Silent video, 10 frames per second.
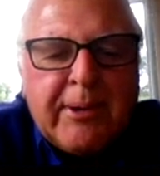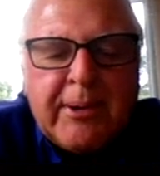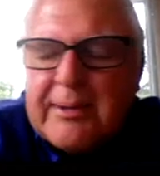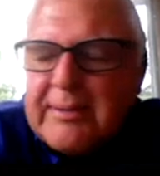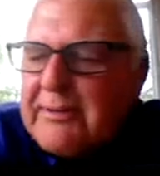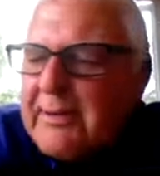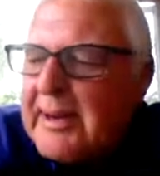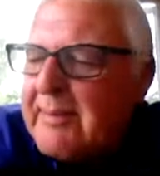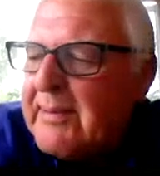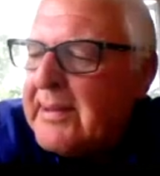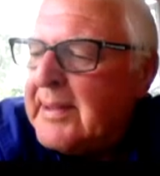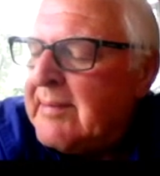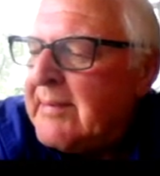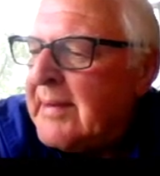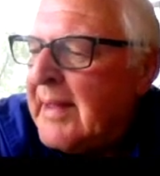role as a travel
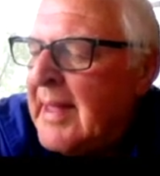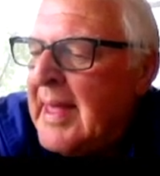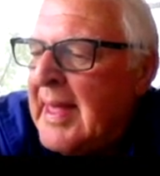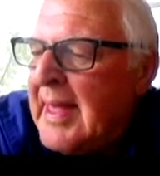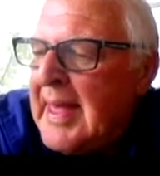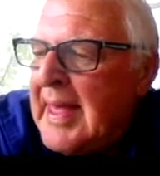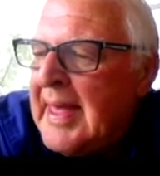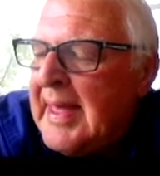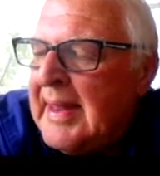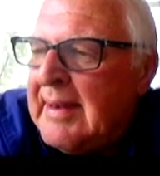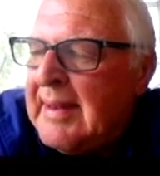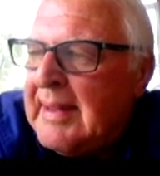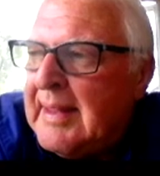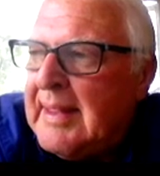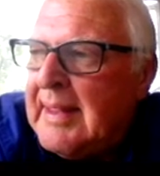agent.
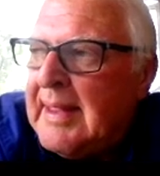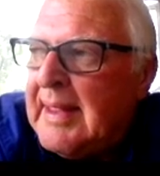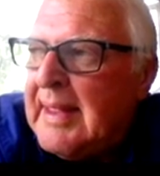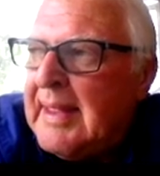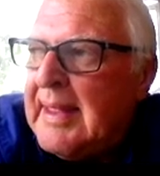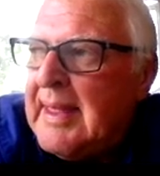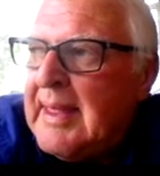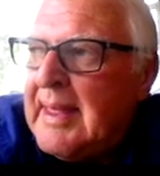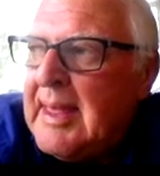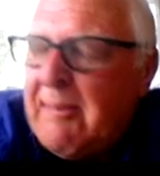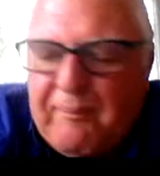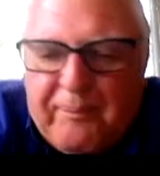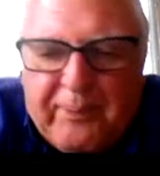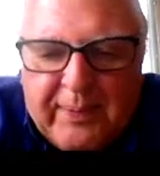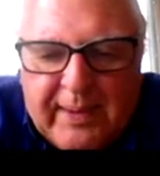And if
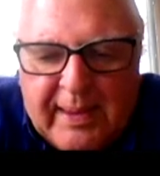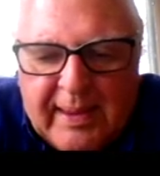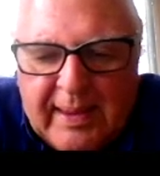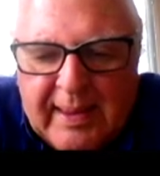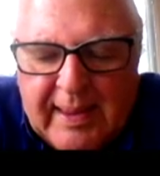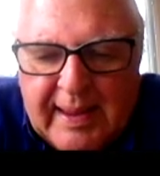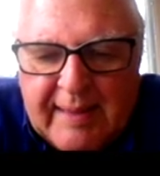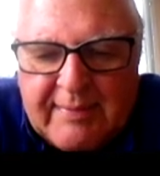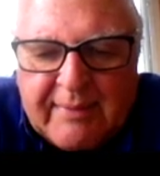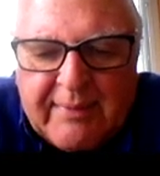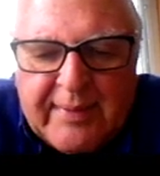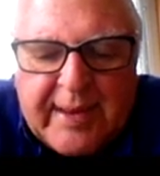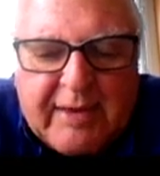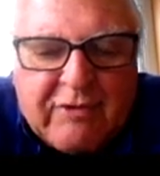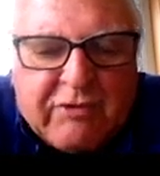it's of an
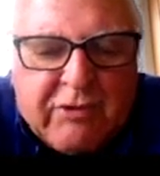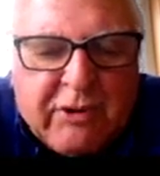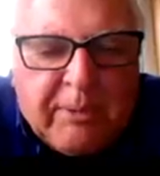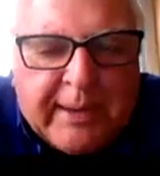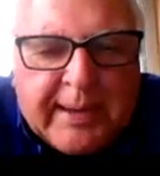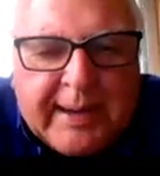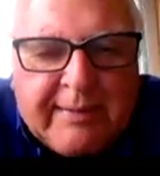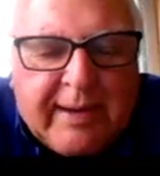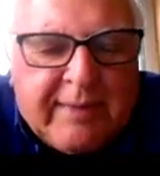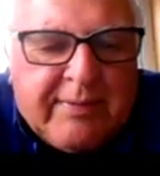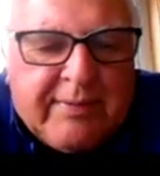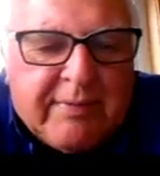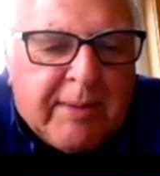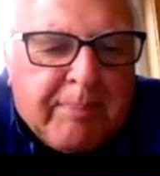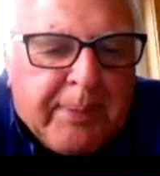age group that likes lots
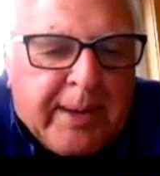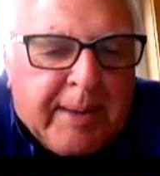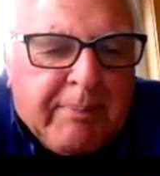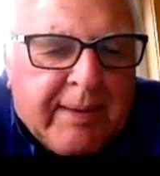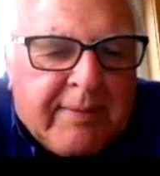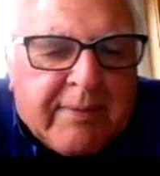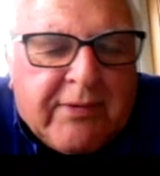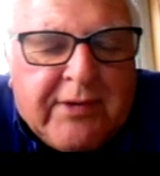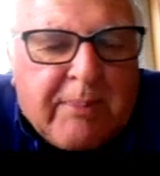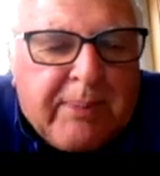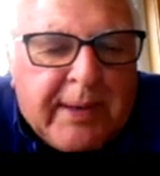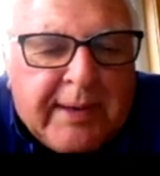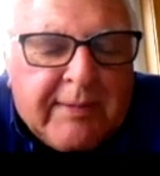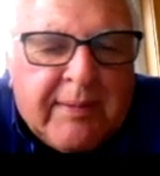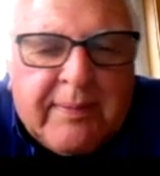of jump up, lots of
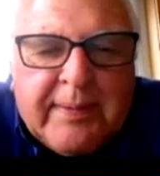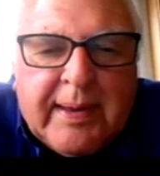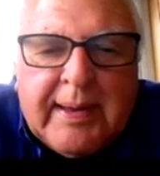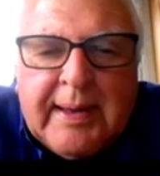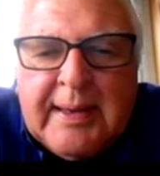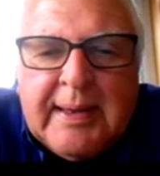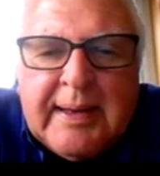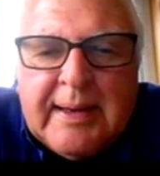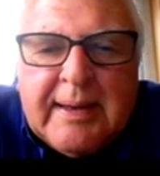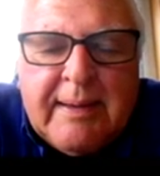shopping, as you say,